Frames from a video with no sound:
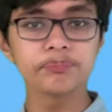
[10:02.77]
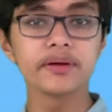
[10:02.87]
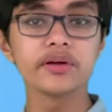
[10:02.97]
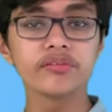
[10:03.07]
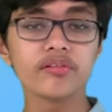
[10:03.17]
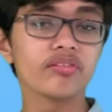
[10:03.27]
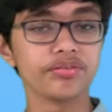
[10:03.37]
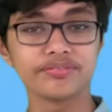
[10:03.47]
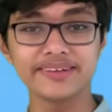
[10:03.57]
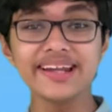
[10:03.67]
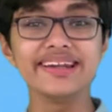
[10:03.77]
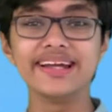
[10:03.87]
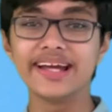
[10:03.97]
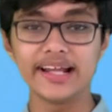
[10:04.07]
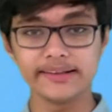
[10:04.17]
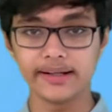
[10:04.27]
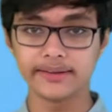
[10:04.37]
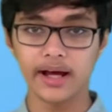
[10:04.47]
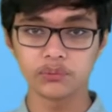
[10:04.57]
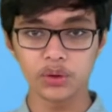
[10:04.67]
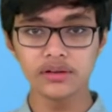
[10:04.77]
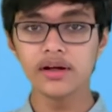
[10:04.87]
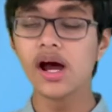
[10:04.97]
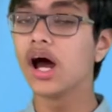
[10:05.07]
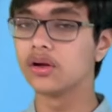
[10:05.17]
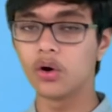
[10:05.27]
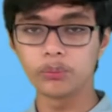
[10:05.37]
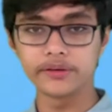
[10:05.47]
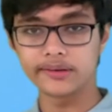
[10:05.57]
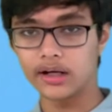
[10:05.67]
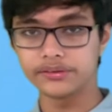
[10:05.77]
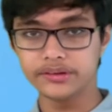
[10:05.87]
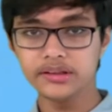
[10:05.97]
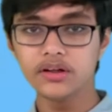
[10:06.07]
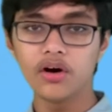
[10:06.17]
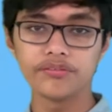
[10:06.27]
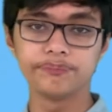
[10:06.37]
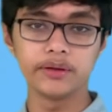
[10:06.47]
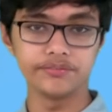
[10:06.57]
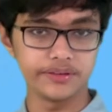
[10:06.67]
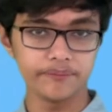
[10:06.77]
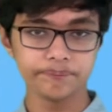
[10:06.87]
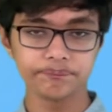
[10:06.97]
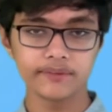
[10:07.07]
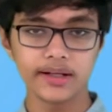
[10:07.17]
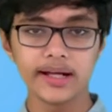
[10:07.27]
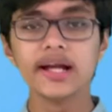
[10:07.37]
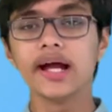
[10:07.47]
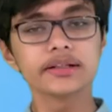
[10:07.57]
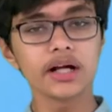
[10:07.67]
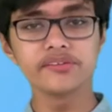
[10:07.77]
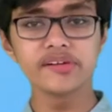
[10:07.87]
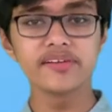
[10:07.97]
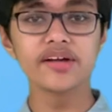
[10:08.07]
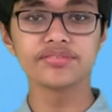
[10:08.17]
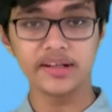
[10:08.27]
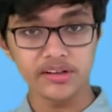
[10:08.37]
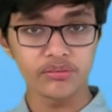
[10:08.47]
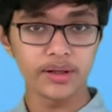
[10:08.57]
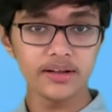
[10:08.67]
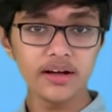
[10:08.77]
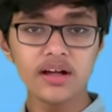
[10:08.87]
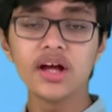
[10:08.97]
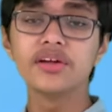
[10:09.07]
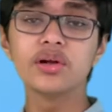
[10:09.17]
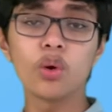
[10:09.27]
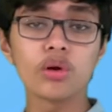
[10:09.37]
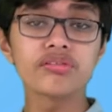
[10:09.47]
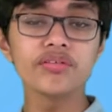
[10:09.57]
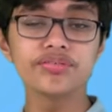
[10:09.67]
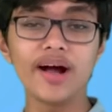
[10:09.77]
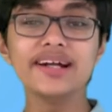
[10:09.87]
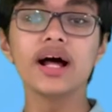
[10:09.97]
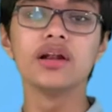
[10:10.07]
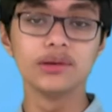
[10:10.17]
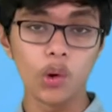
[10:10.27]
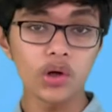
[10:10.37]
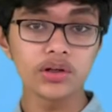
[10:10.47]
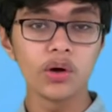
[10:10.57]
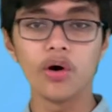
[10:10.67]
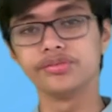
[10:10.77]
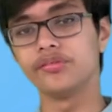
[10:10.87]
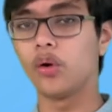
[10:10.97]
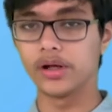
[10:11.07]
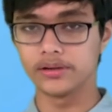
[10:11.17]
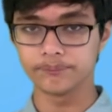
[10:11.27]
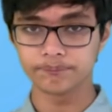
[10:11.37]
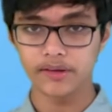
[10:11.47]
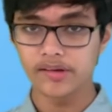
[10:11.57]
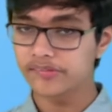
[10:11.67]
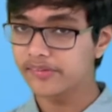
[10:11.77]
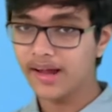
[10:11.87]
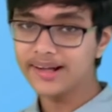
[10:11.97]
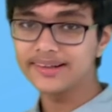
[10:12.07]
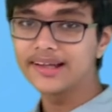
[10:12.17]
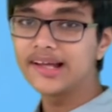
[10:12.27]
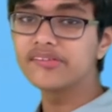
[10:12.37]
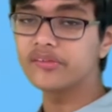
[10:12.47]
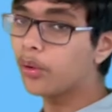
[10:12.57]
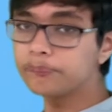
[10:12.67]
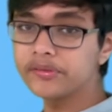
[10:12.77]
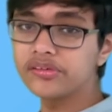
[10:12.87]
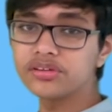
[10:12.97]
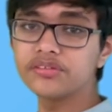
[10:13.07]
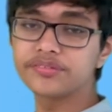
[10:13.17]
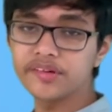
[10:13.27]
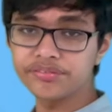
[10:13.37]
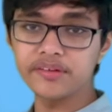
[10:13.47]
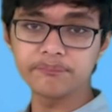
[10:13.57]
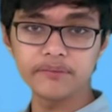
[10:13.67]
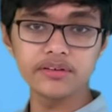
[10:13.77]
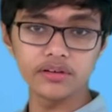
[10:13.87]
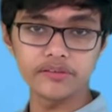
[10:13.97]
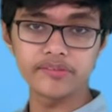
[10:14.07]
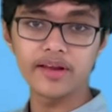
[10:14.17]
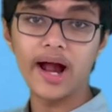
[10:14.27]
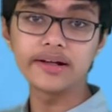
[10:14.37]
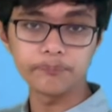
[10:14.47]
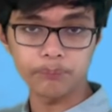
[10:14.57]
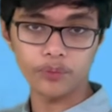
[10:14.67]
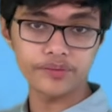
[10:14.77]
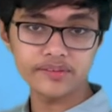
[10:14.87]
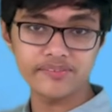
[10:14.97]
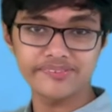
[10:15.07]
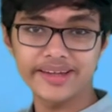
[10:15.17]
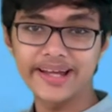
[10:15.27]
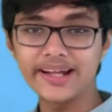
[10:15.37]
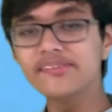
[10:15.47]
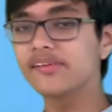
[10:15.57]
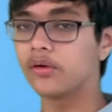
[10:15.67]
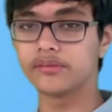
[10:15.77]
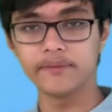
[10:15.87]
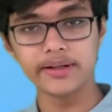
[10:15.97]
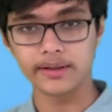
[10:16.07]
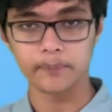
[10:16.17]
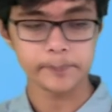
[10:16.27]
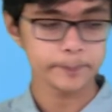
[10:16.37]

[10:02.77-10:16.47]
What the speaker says: producers of tin in the entire world, along with the country of Bolivia. In countries like Venezuela, you'll also find a lot of oil. So that is a composition of different minerals and deposits in South America.